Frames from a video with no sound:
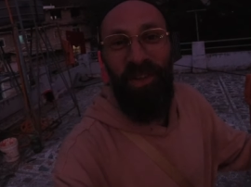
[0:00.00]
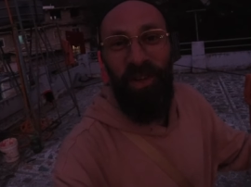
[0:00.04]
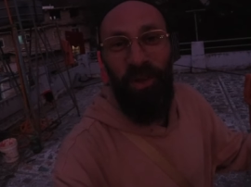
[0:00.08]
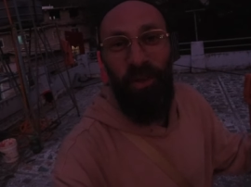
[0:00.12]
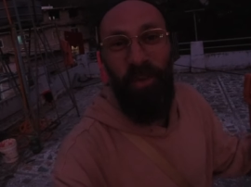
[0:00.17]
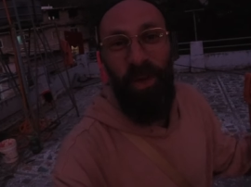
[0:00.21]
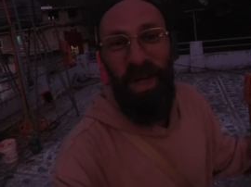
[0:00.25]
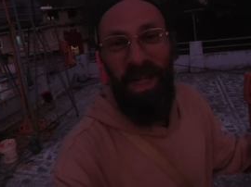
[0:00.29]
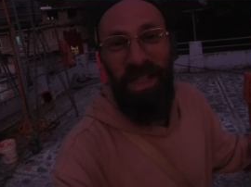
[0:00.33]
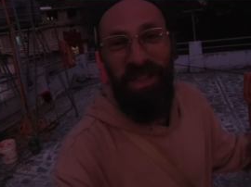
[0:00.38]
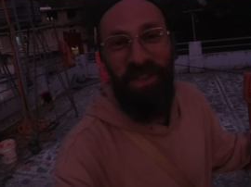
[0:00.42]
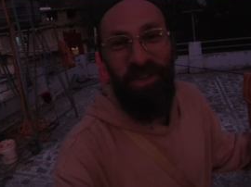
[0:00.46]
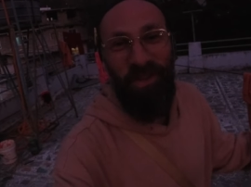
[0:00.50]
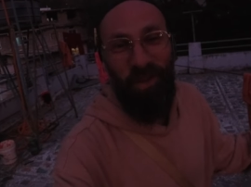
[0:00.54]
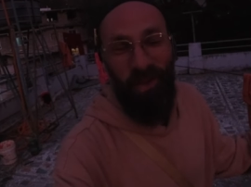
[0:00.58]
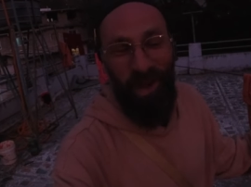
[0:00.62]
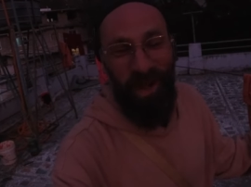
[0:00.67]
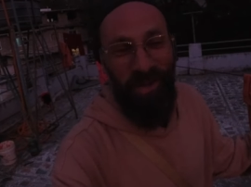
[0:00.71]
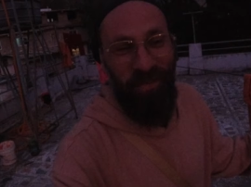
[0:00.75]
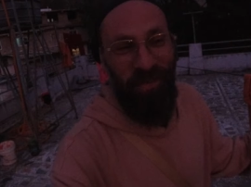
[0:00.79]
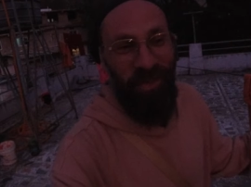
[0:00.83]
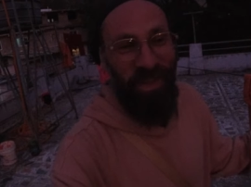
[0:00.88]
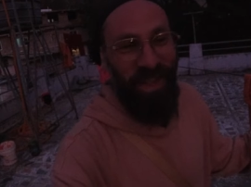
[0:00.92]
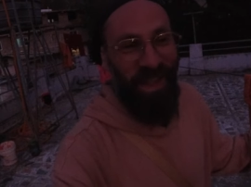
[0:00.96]
to raise
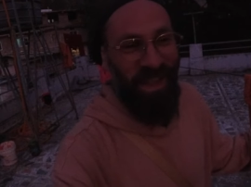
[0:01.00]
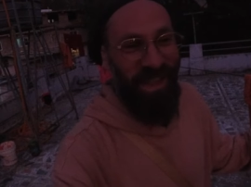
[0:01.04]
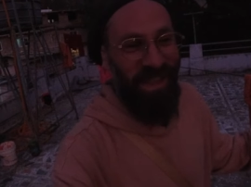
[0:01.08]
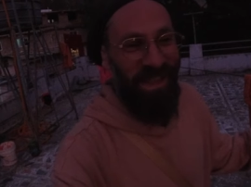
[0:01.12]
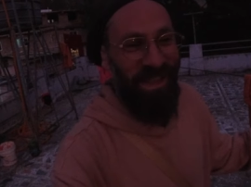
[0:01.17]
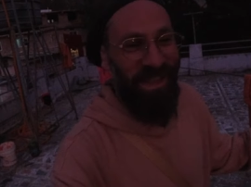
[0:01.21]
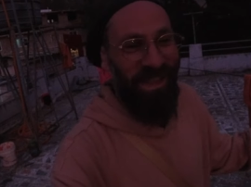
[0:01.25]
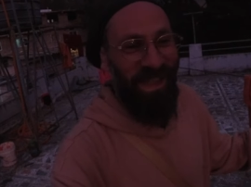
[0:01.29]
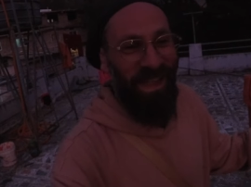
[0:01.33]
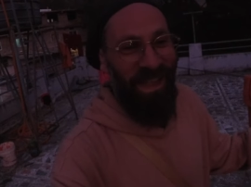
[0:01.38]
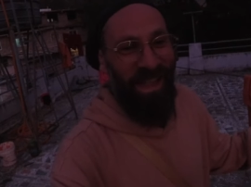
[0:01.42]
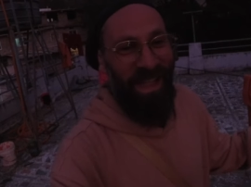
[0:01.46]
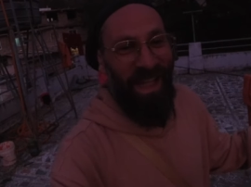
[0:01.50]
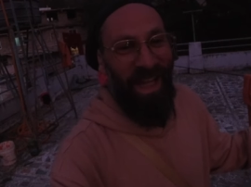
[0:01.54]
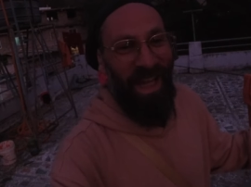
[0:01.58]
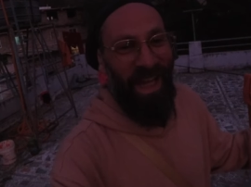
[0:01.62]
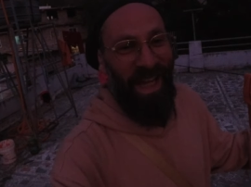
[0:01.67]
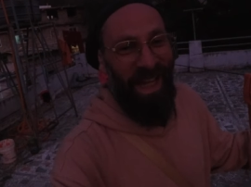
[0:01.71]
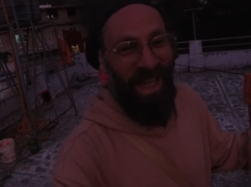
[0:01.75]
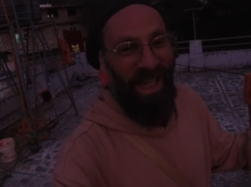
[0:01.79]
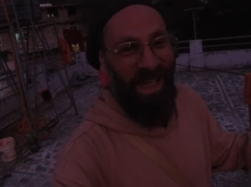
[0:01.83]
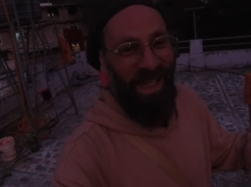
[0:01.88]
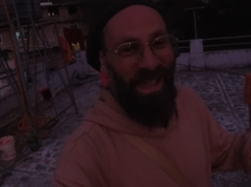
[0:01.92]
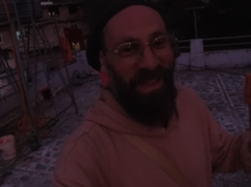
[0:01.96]
12 kids
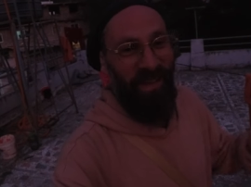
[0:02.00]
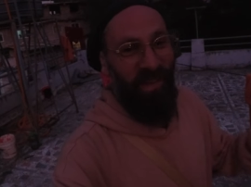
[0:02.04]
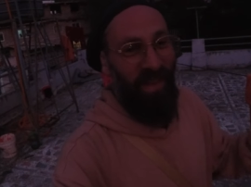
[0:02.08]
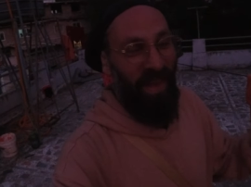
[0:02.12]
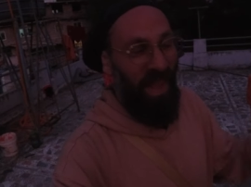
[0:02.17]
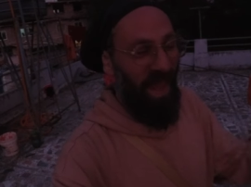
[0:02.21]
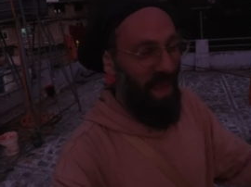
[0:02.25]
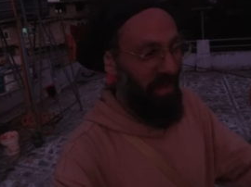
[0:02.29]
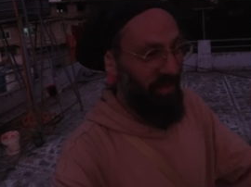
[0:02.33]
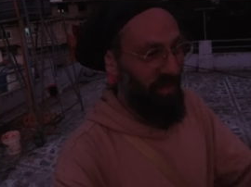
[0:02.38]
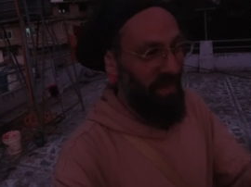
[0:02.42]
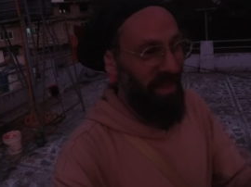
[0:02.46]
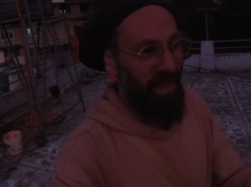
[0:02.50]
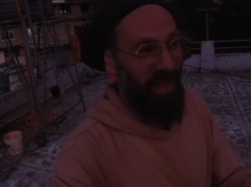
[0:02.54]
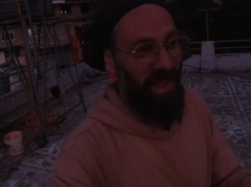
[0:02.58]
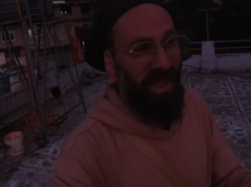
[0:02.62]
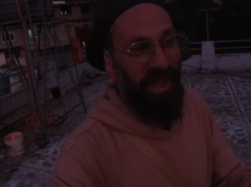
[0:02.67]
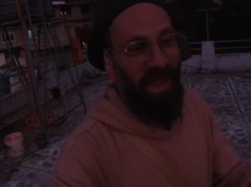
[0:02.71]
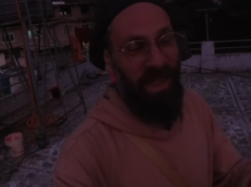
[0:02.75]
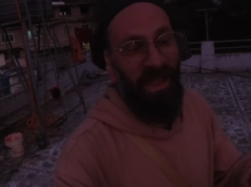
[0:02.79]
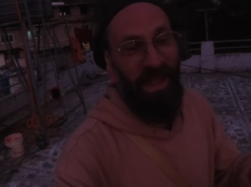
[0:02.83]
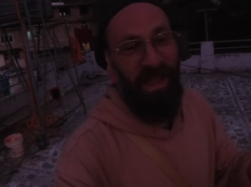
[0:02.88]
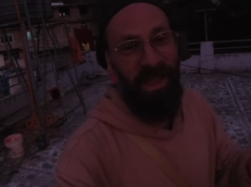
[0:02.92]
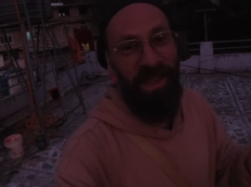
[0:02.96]
and
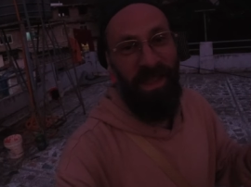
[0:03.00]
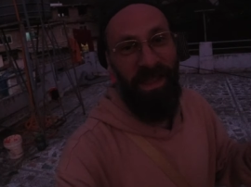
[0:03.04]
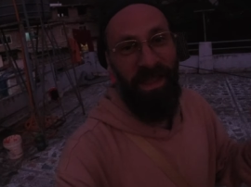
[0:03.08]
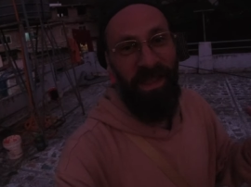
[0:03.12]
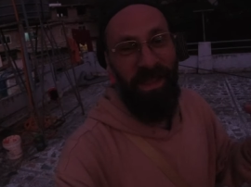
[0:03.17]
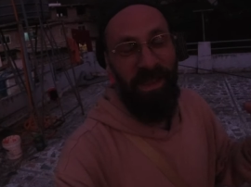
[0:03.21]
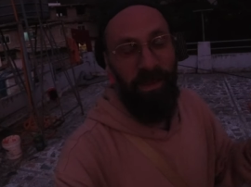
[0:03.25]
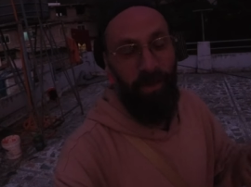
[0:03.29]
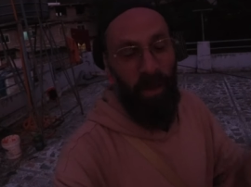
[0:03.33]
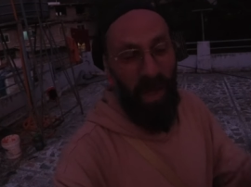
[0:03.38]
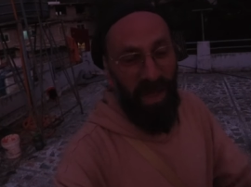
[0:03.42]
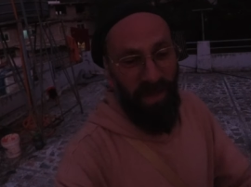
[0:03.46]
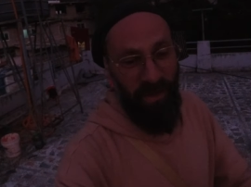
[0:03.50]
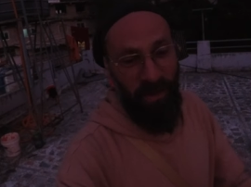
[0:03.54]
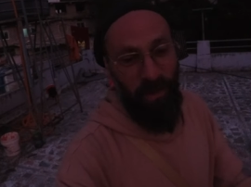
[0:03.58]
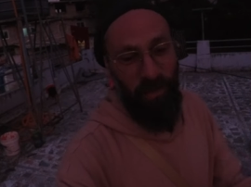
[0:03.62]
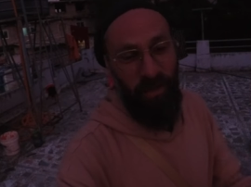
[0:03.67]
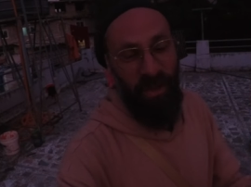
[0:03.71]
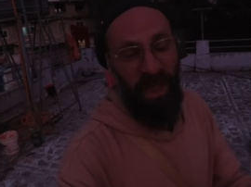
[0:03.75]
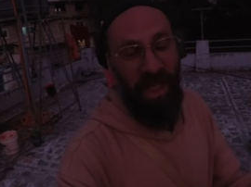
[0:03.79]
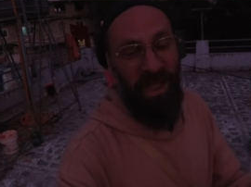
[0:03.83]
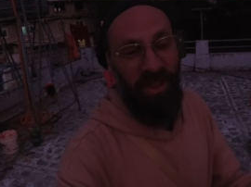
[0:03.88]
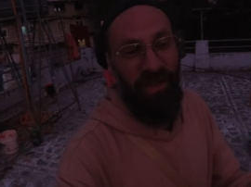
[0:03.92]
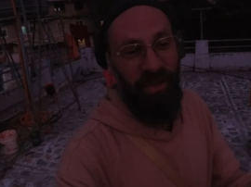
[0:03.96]
everything is by
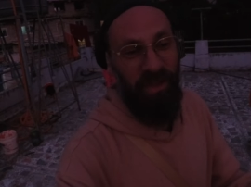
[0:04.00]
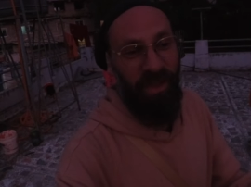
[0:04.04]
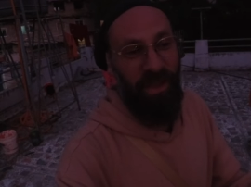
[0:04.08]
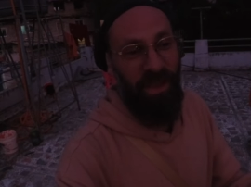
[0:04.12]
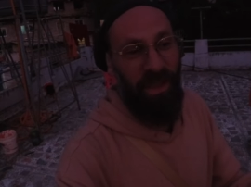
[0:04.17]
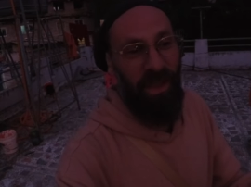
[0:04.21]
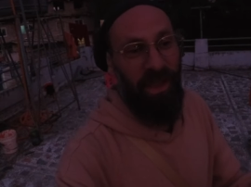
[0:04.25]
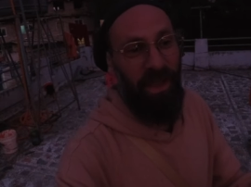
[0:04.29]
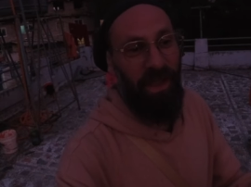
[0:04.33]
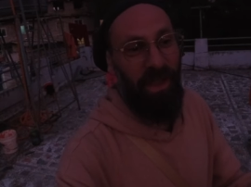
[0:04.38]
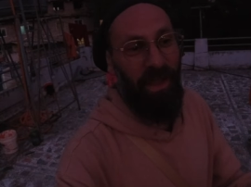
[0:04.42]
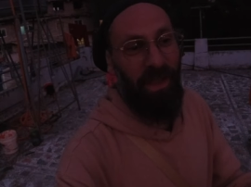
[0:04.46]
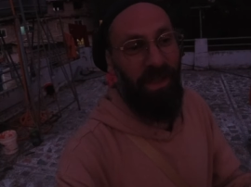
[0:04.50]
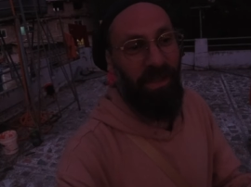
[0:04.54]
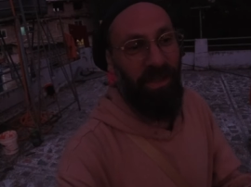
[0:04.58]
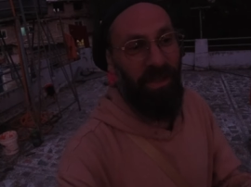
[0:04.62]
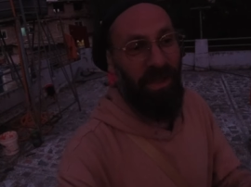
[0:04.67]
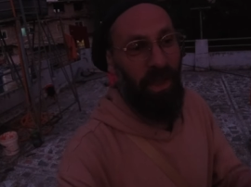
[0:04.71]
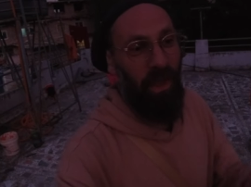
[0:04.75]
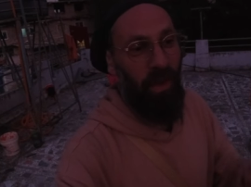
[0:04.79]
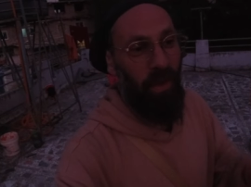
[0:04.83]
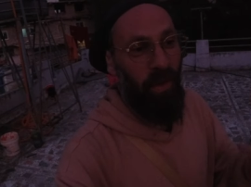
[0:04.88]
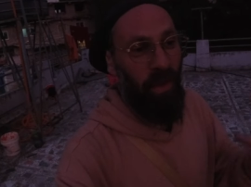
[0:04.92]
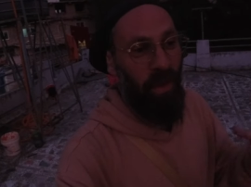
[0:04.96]
donation here
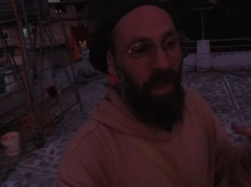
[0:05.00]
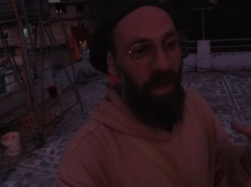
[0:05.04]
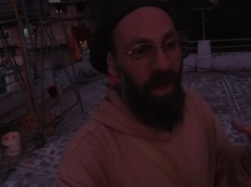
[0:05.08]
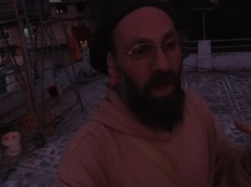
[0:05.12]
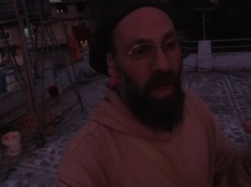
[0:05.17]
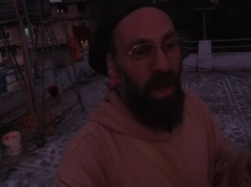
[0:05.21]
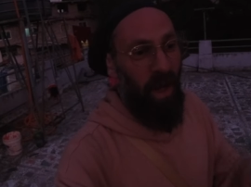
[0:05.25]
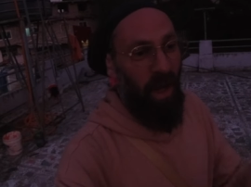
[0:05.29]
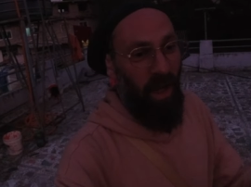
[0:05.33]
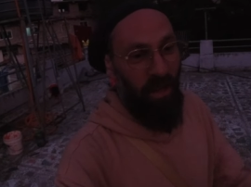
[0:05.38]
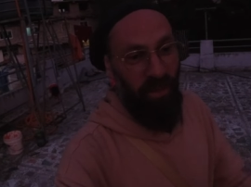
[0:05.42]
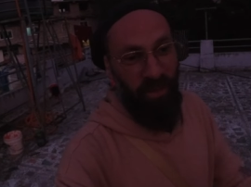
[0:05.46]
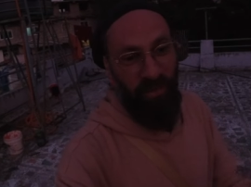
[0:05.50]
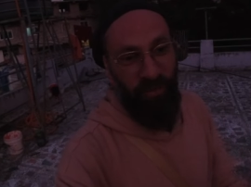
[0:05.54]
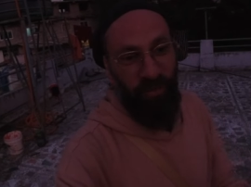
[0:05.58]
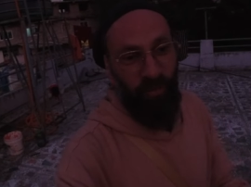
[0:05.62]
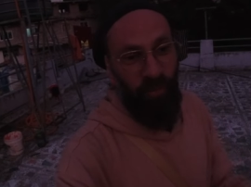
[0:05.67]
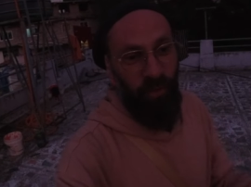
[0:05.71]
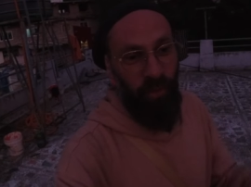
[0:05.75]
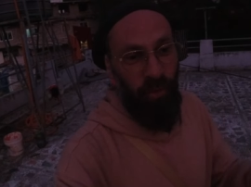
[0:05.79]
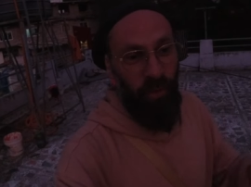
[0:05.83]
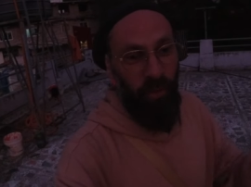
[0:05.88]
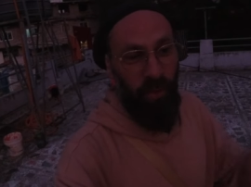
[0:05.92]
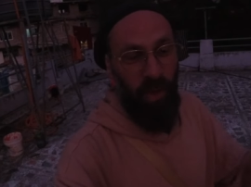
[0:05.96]
so all the
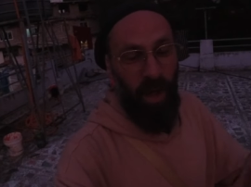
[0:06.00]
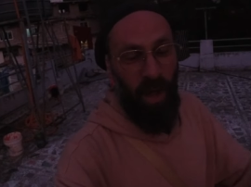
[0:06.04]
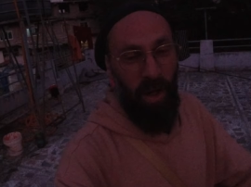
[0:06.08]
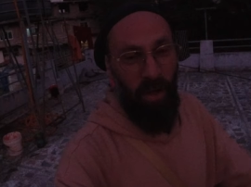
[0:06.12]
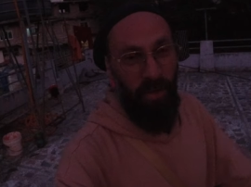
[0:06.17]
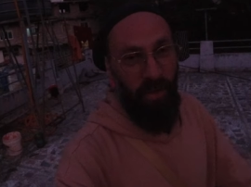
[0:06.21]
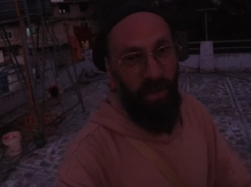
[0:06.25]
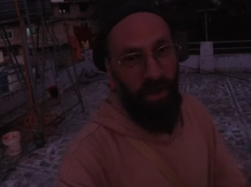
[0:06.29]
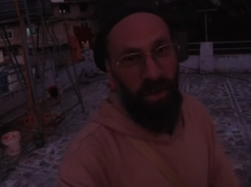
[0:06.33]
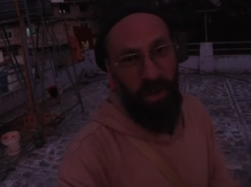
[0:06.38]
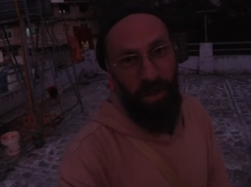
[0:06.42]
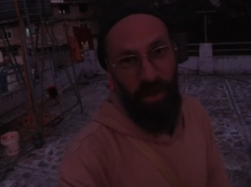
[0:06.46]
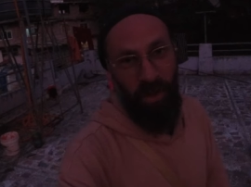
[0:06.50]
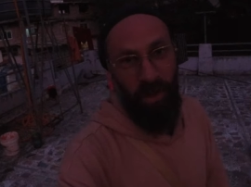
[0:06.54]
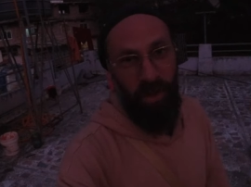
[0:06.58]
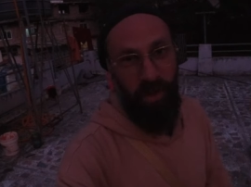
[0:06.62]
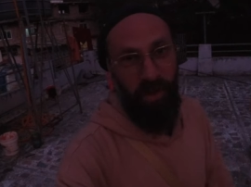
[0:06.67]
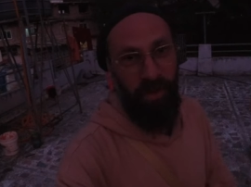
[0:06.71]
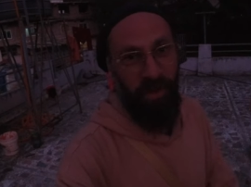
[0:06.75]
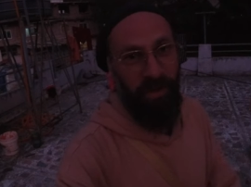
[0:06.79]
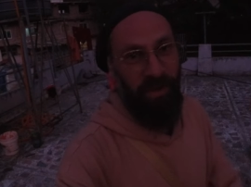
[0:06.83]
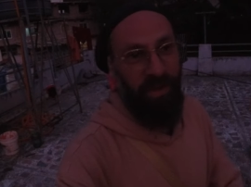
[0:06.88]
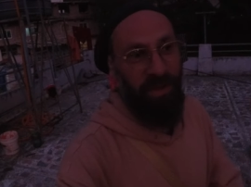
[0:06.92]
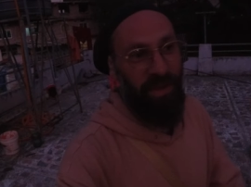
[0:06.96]
food all the
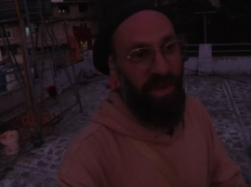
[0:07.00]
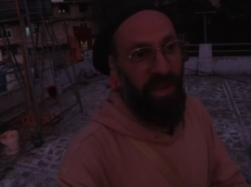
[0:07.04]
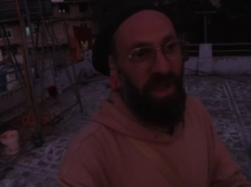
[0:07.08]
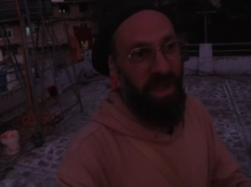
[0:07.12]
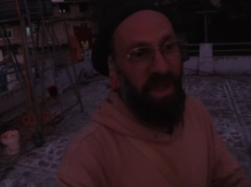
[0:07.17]
clothes